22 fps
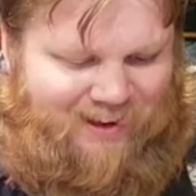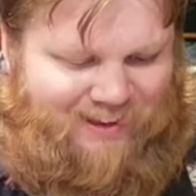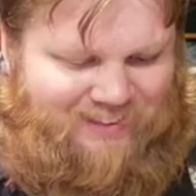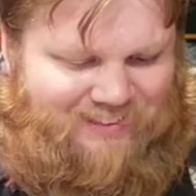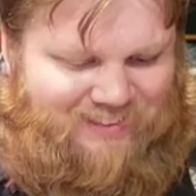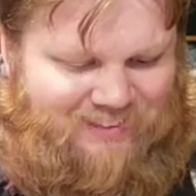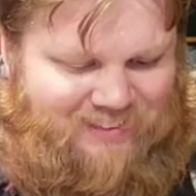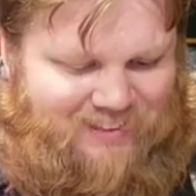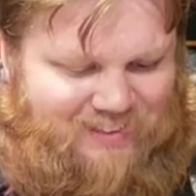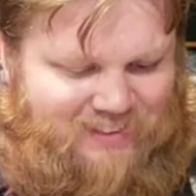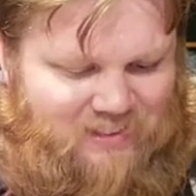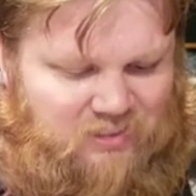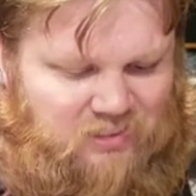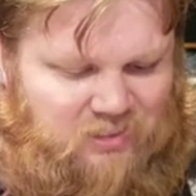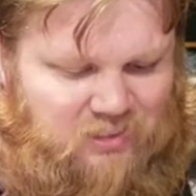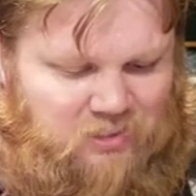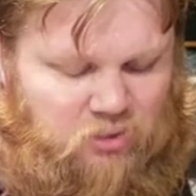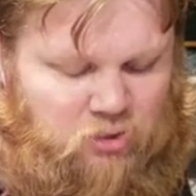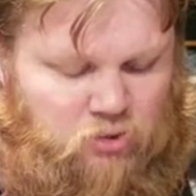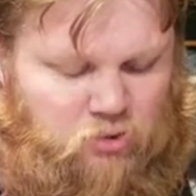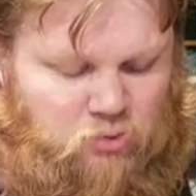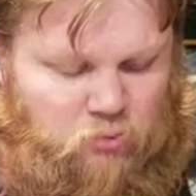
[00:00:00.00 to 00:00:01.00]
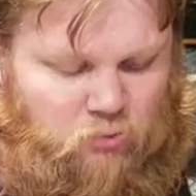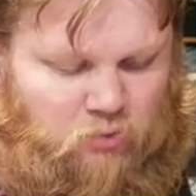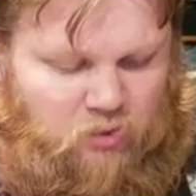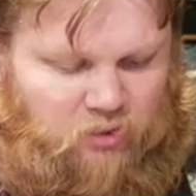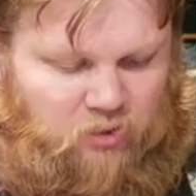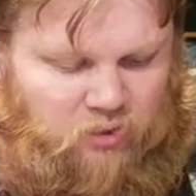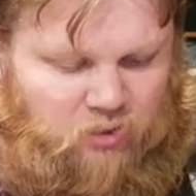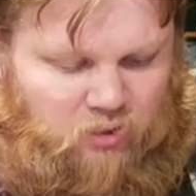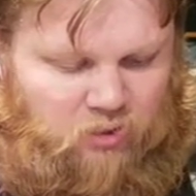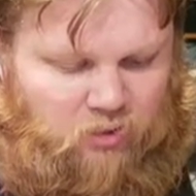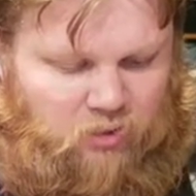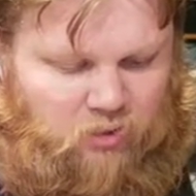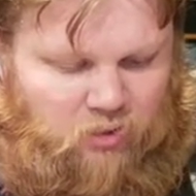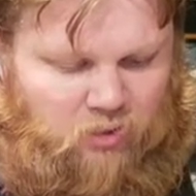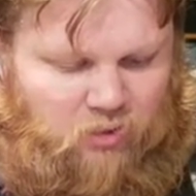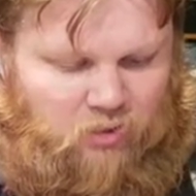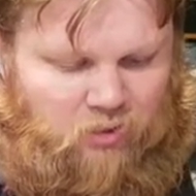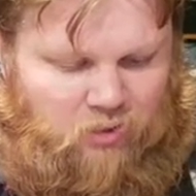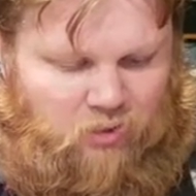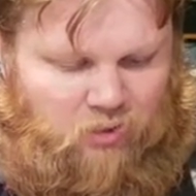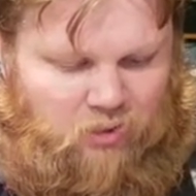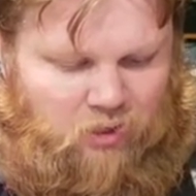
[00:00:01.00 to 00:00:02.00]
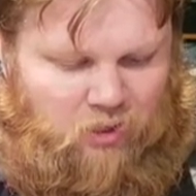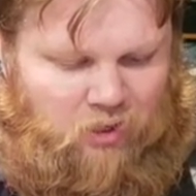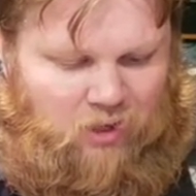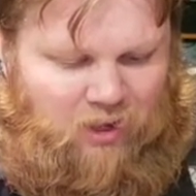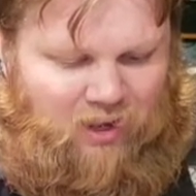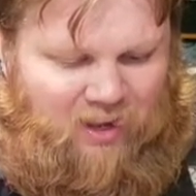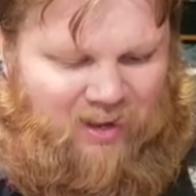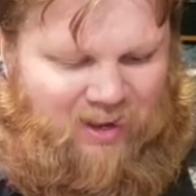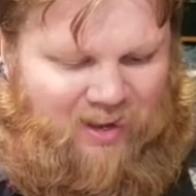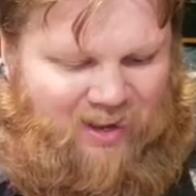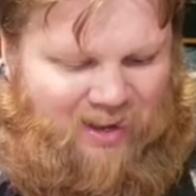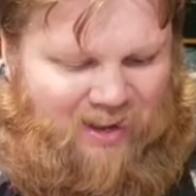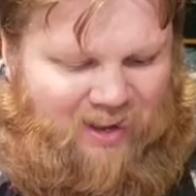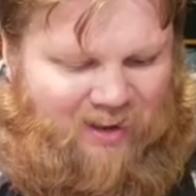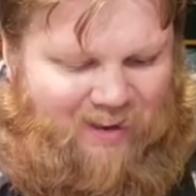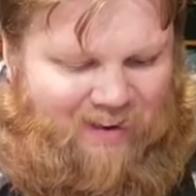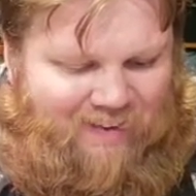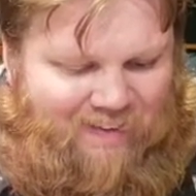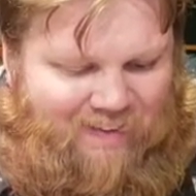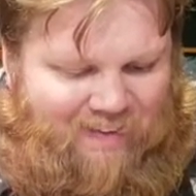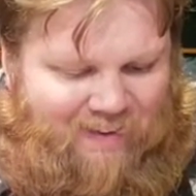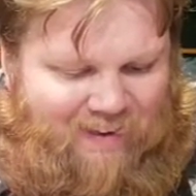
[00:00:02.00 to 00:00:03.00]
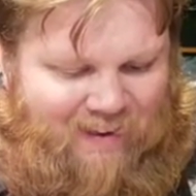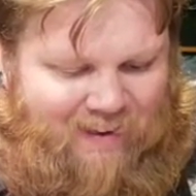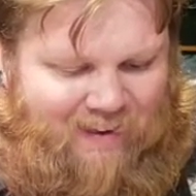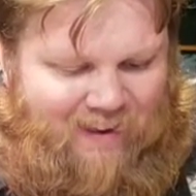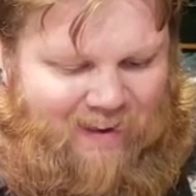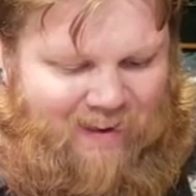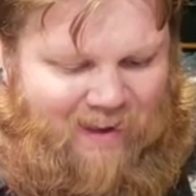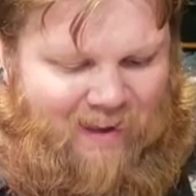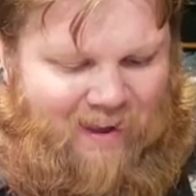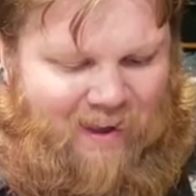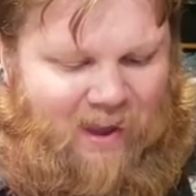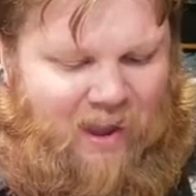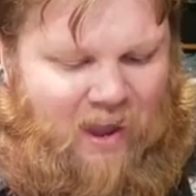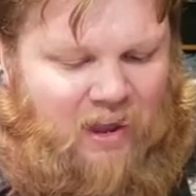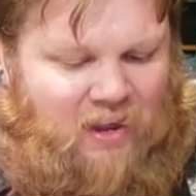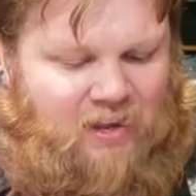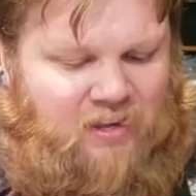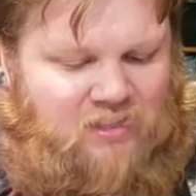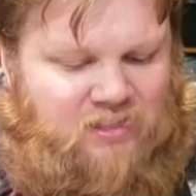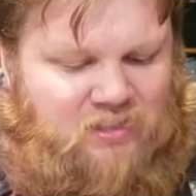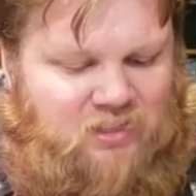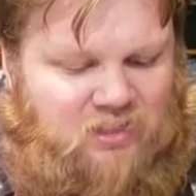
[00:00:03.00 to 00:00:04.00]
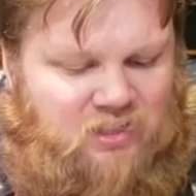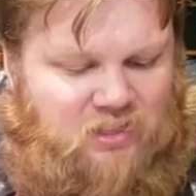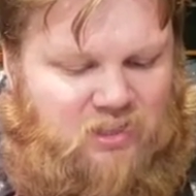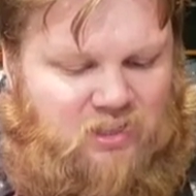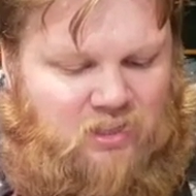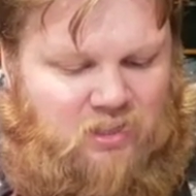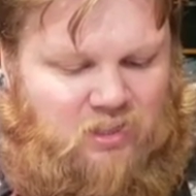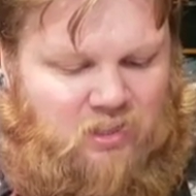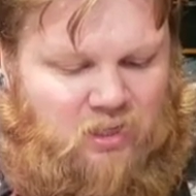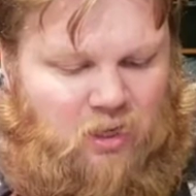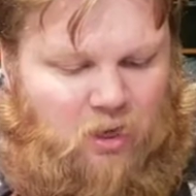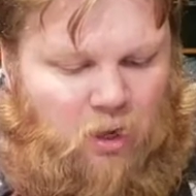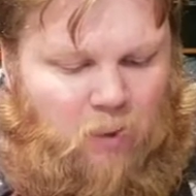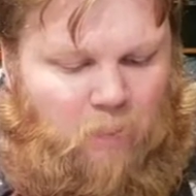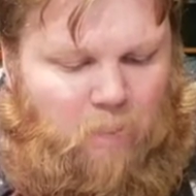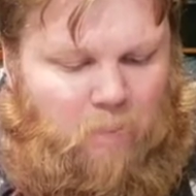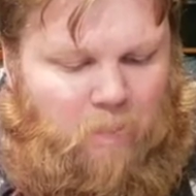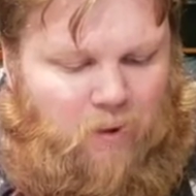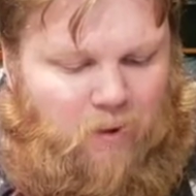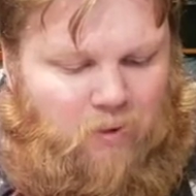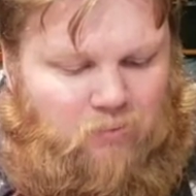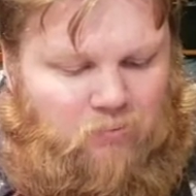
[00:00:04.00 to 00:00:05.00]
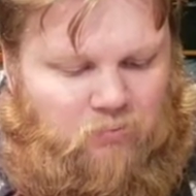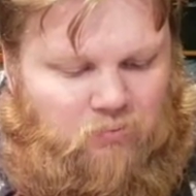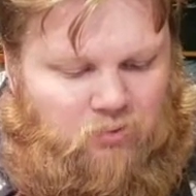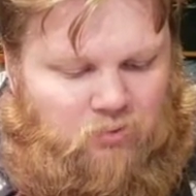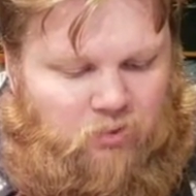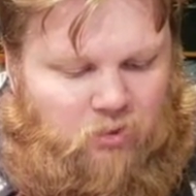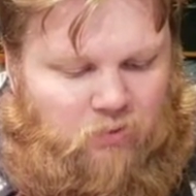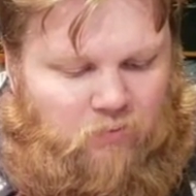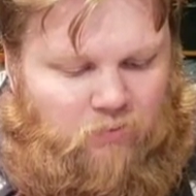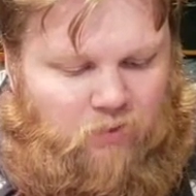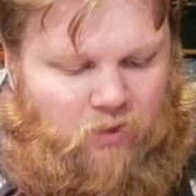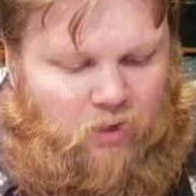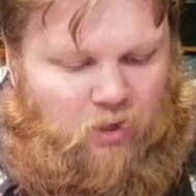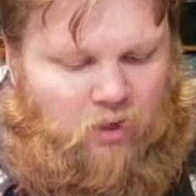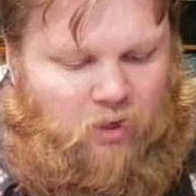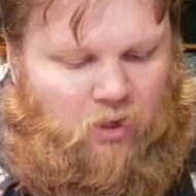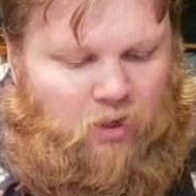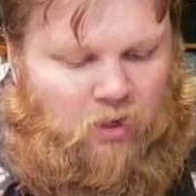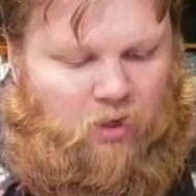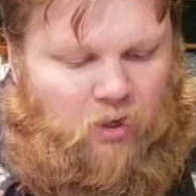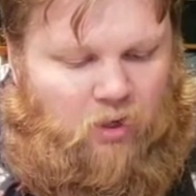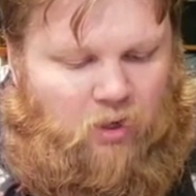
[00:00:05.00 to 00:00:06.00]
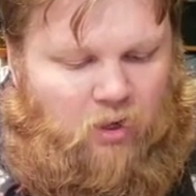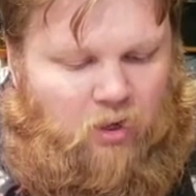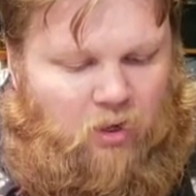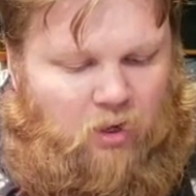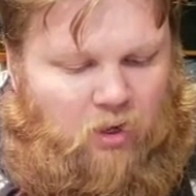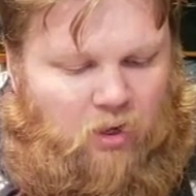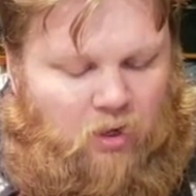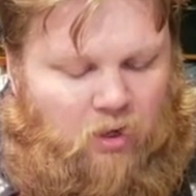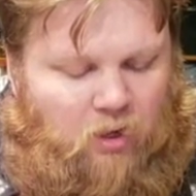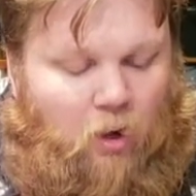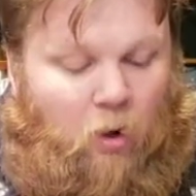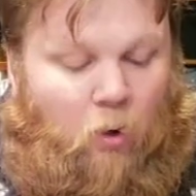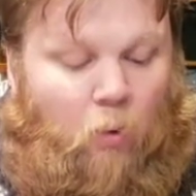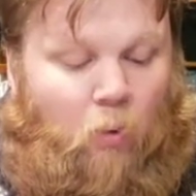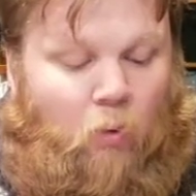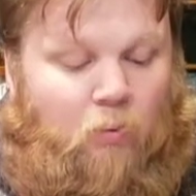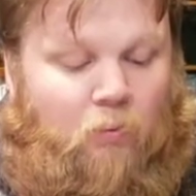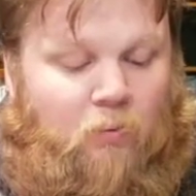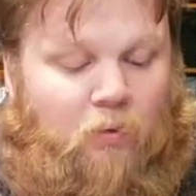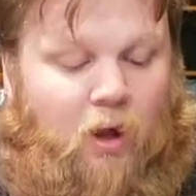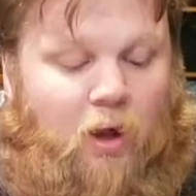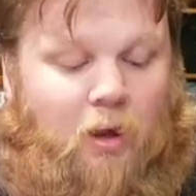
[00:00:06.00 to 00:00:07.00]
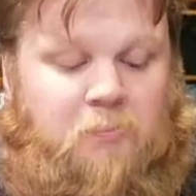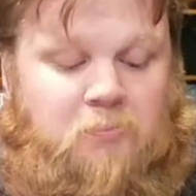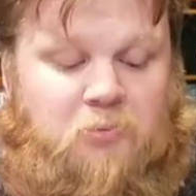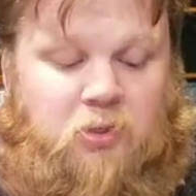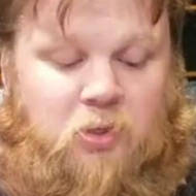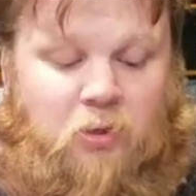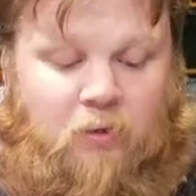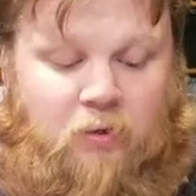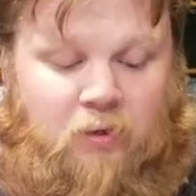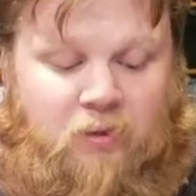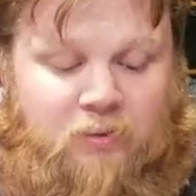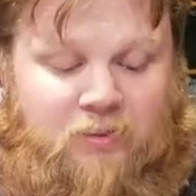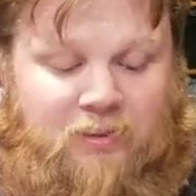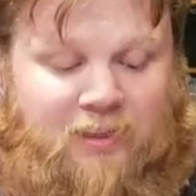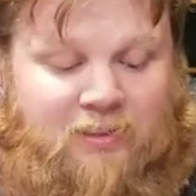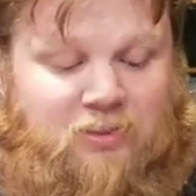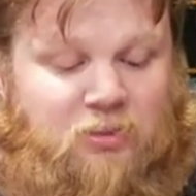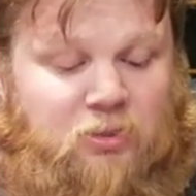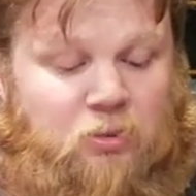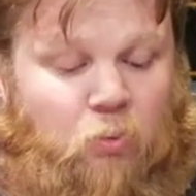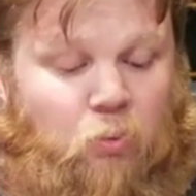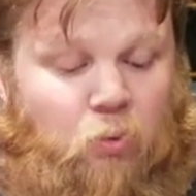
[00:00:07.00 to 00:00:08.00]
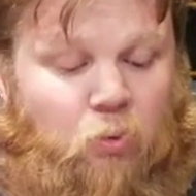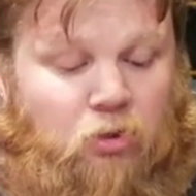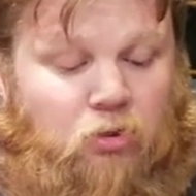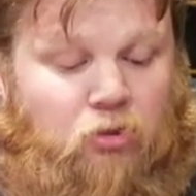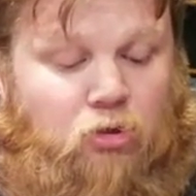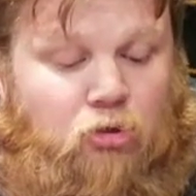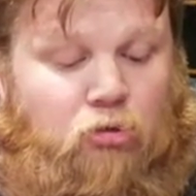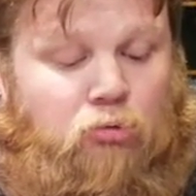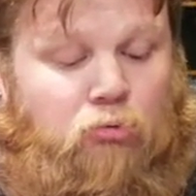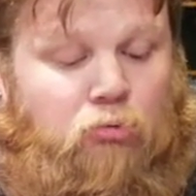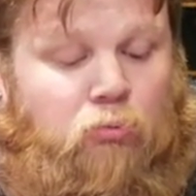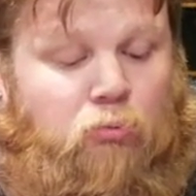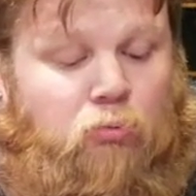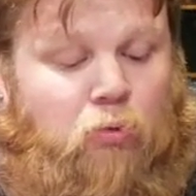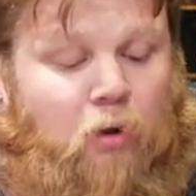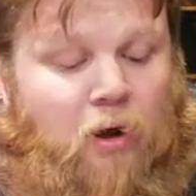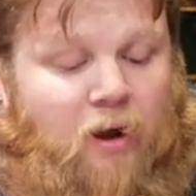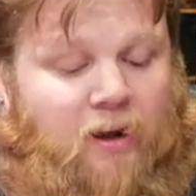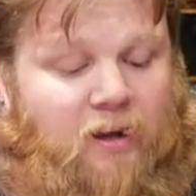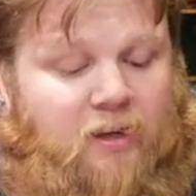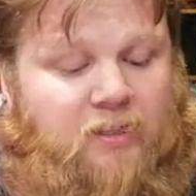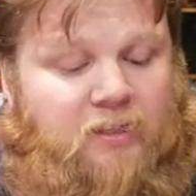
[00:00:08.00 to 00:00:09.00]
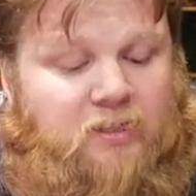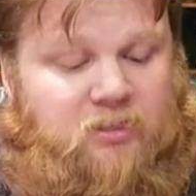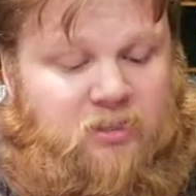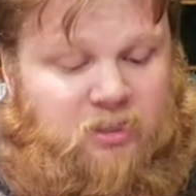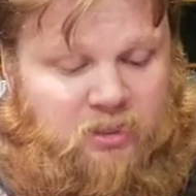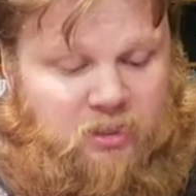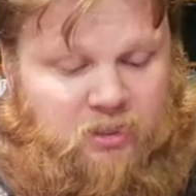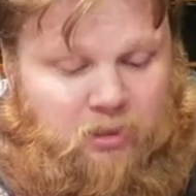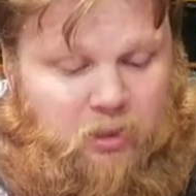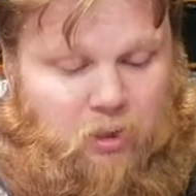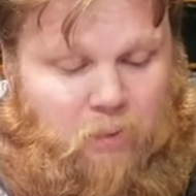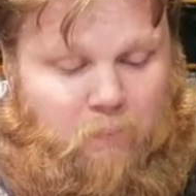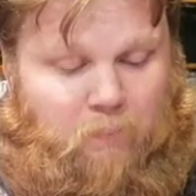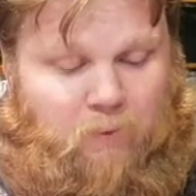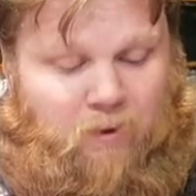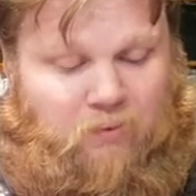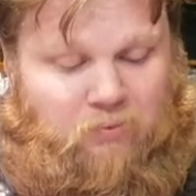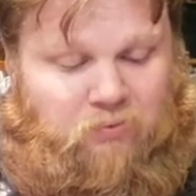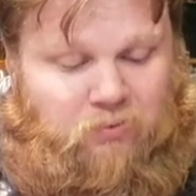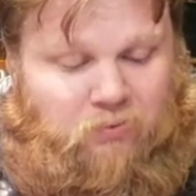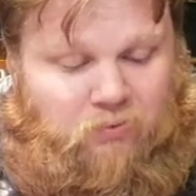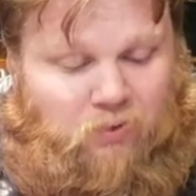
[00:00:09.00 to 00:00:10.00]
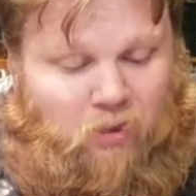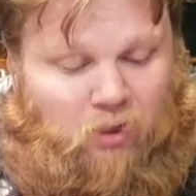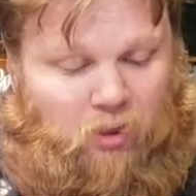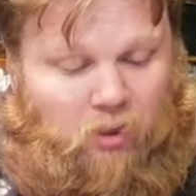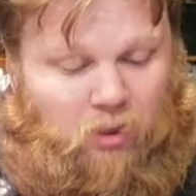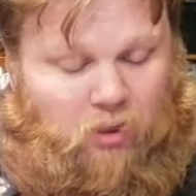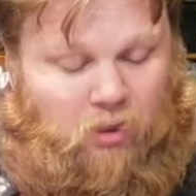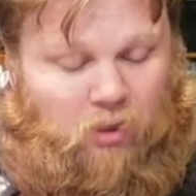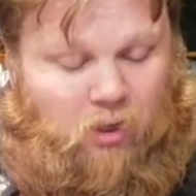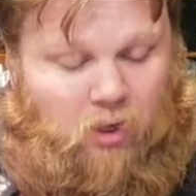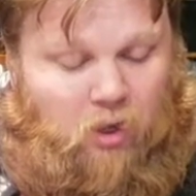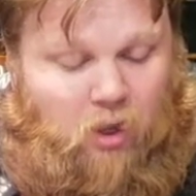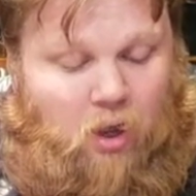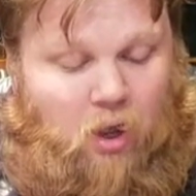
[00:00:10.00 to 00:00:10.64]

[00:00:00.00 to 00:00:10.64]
and easy to drink. A hazy amount of, oh, I'm sorry, that's the word, crazy amount of hop.